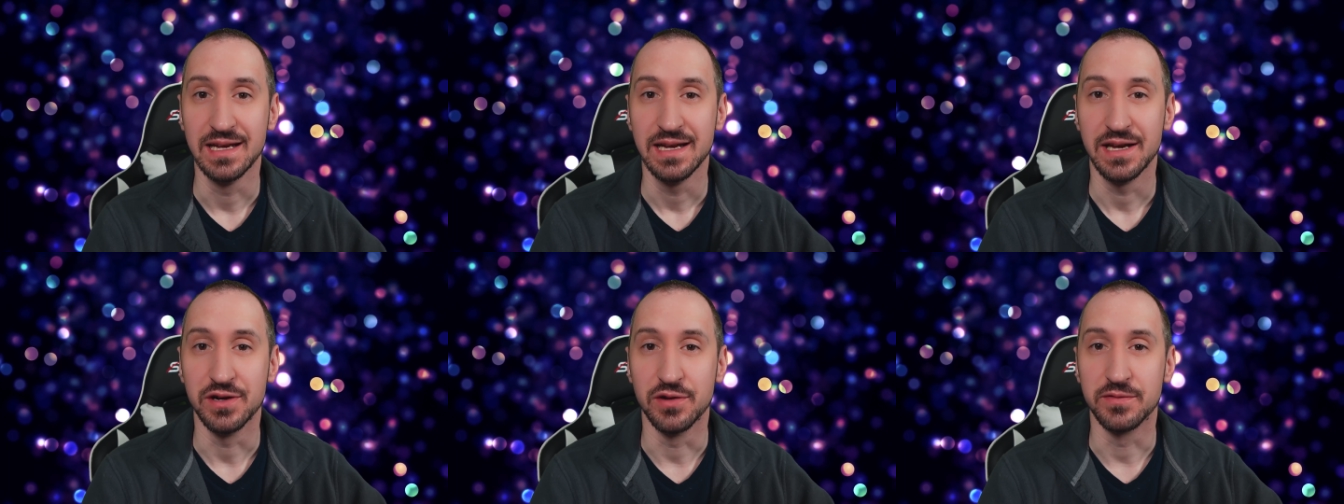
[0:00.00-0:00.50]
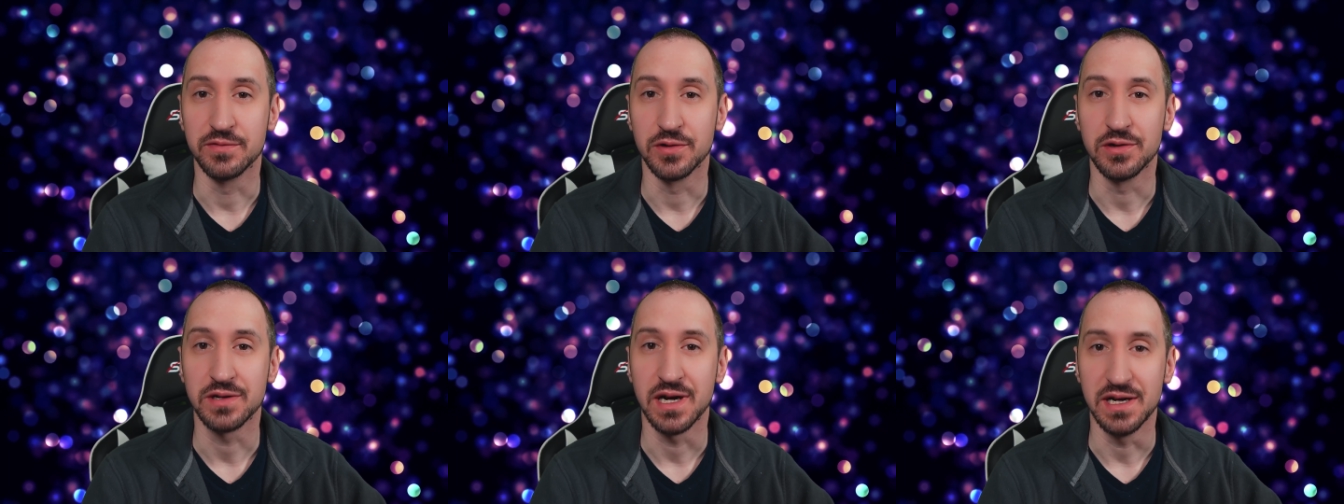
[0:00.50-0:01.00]
an
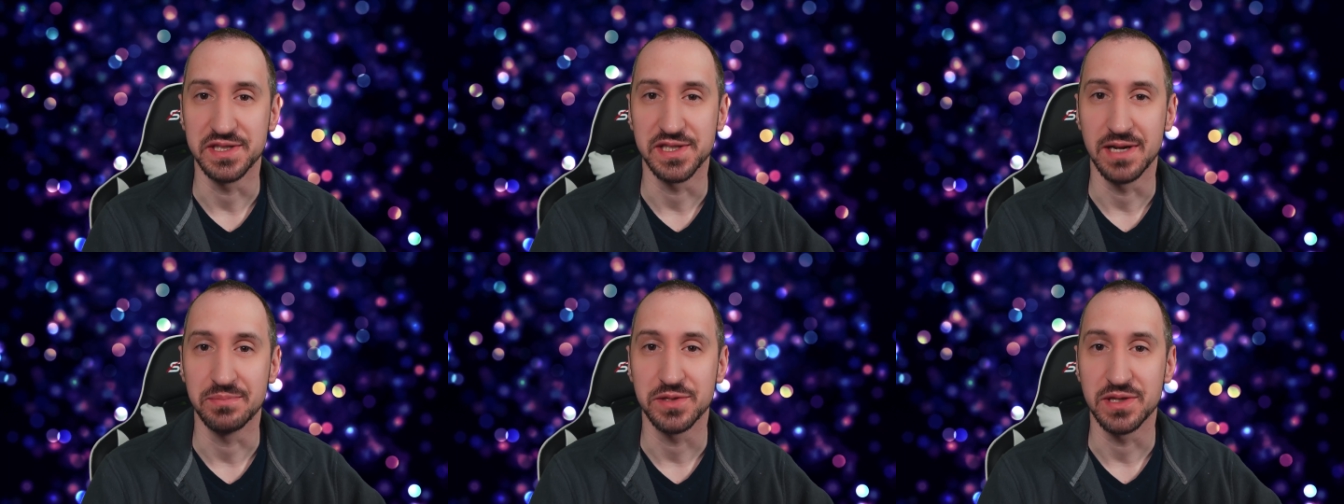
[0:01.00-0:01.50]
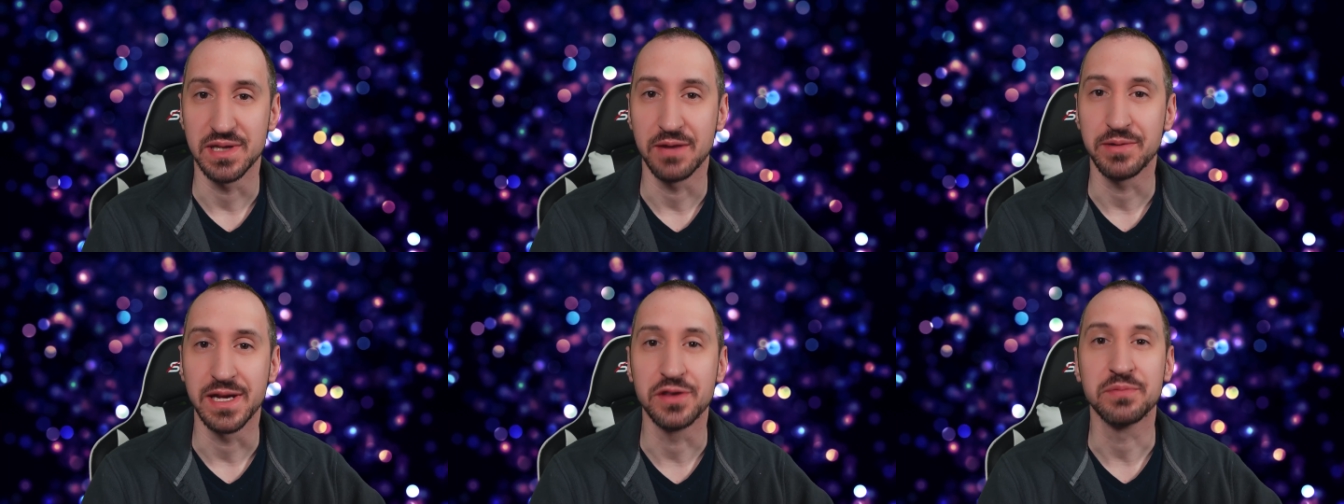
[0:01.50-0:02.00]
overall concept so that
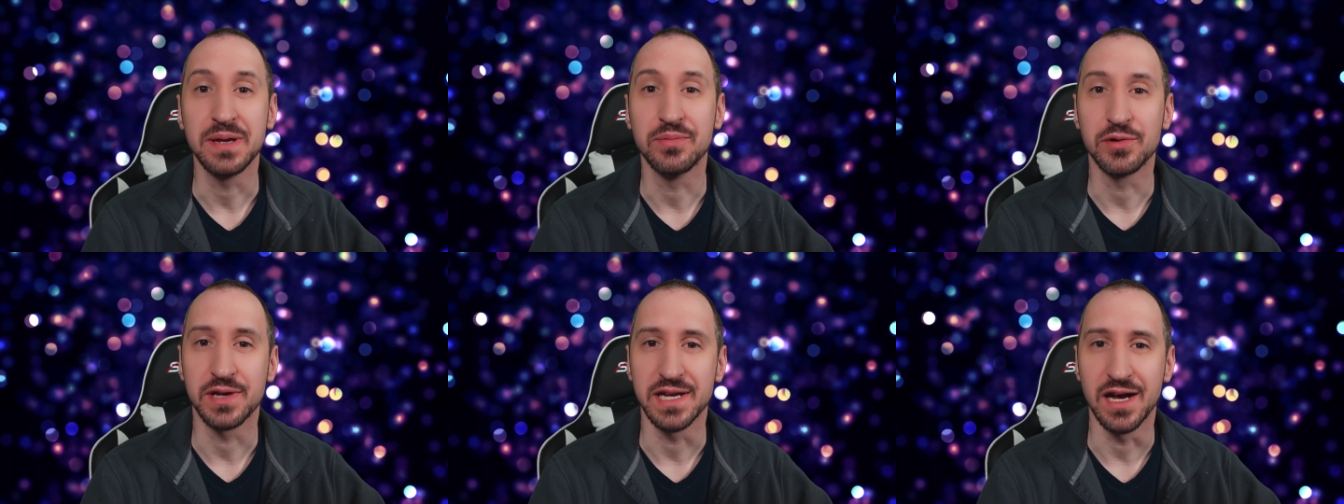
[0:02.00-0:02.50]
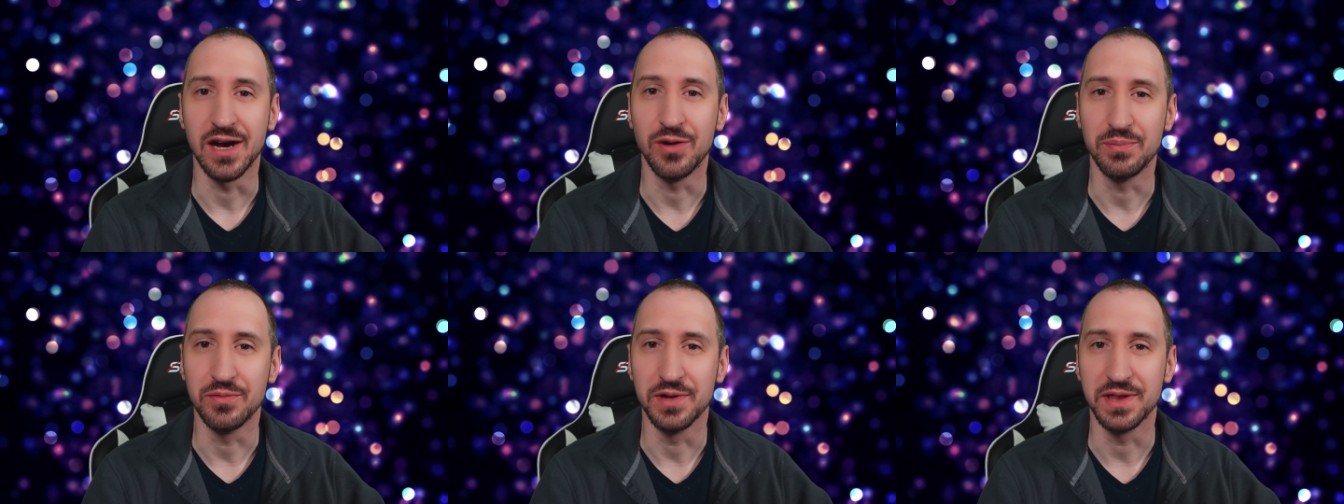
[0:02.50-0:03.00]
way other people can
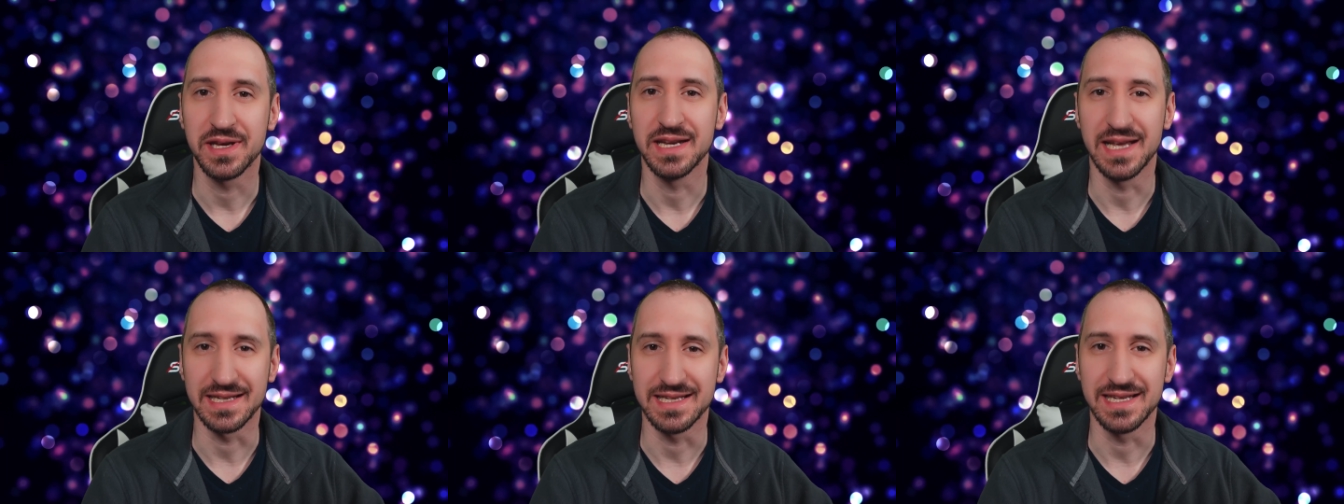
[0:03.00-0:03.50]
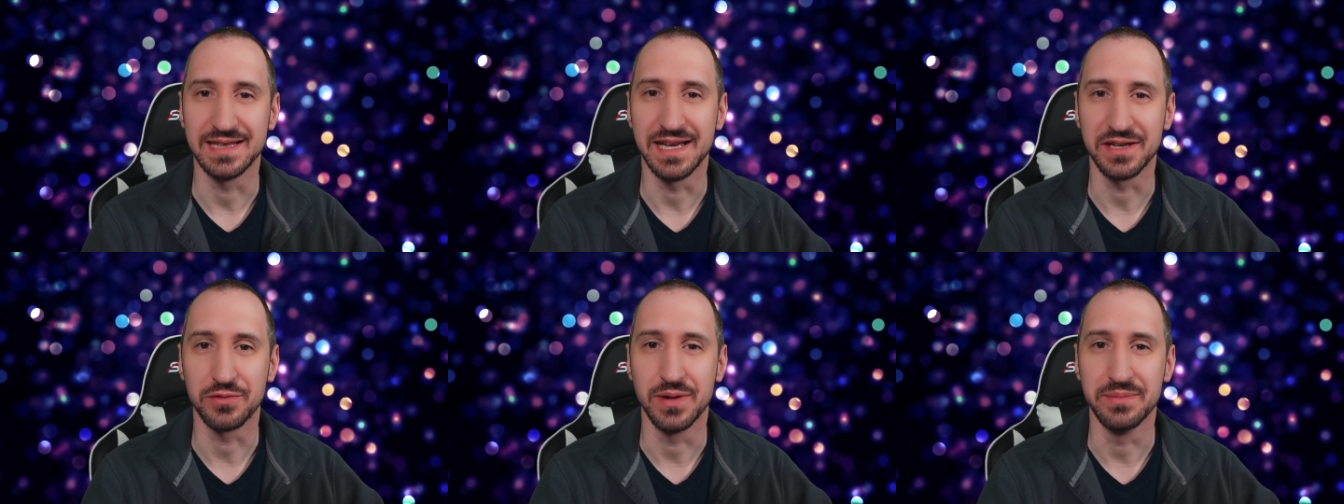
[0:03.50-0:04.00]
help with connecting
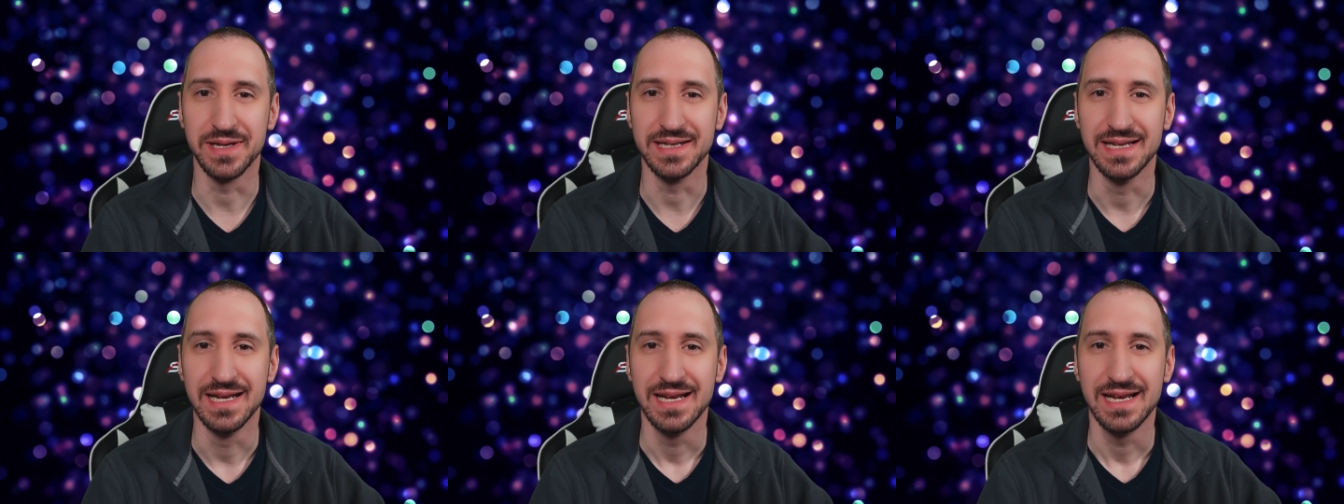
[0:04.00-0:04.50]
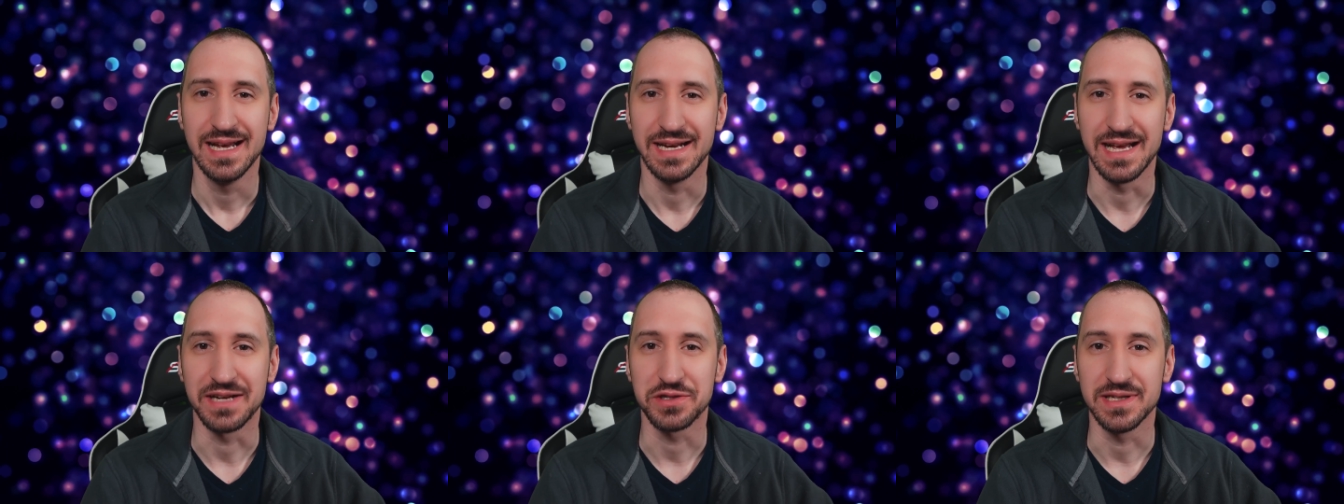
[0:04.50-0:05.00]
that equipment and
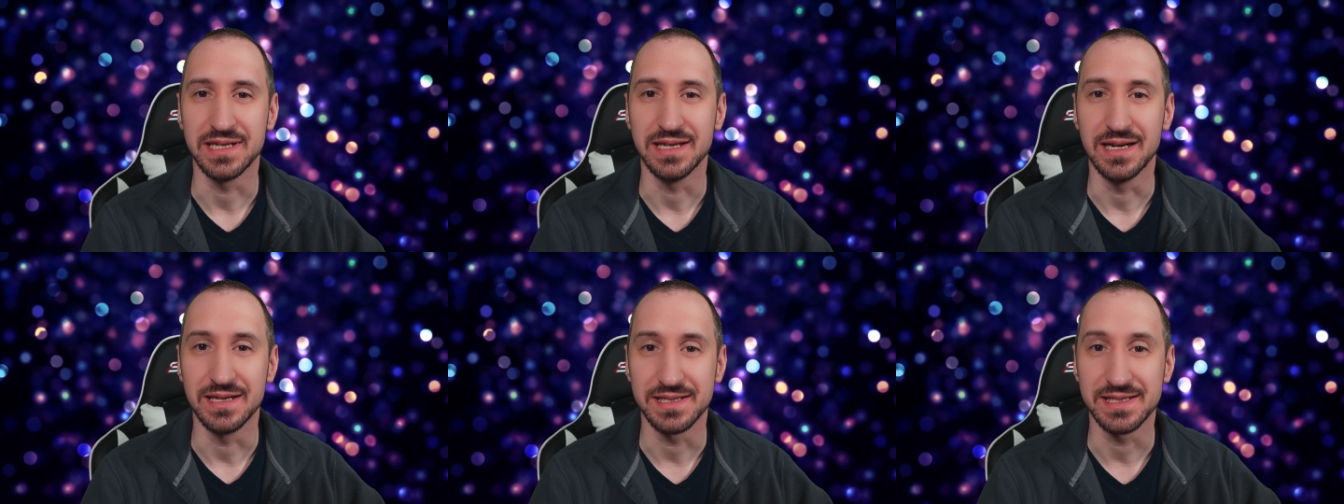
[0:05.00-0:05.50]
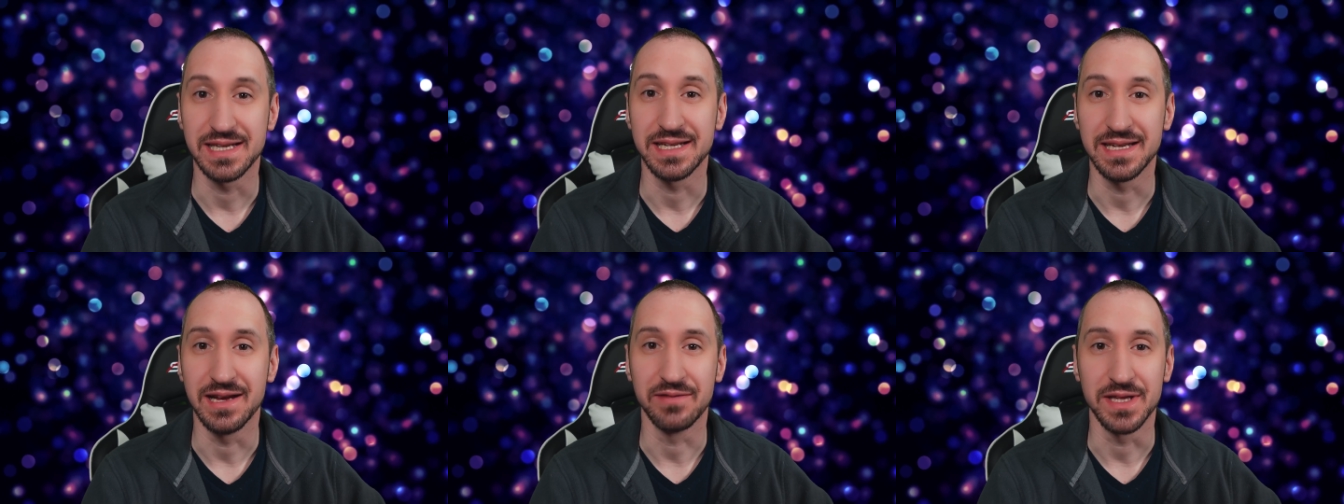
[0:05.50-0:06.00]
actually uh,
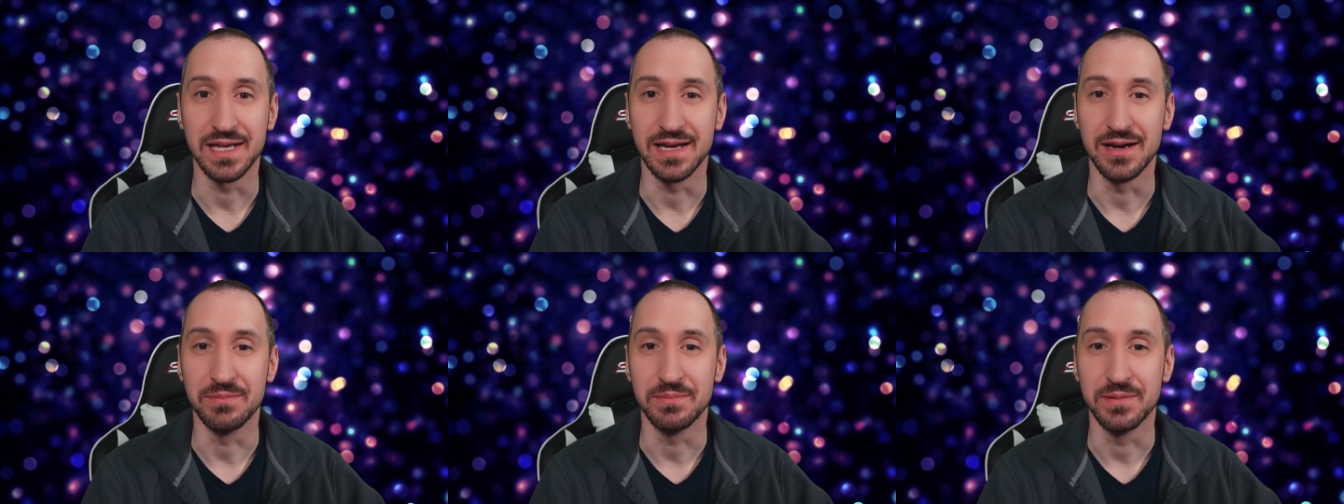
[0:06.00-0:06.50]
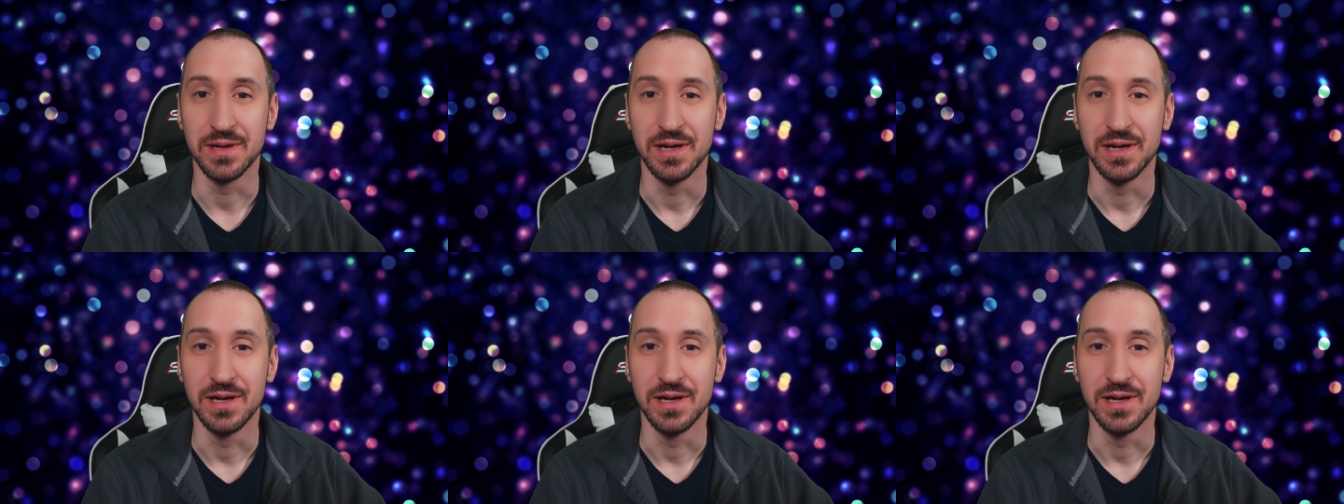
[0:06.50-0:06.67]
setting everything up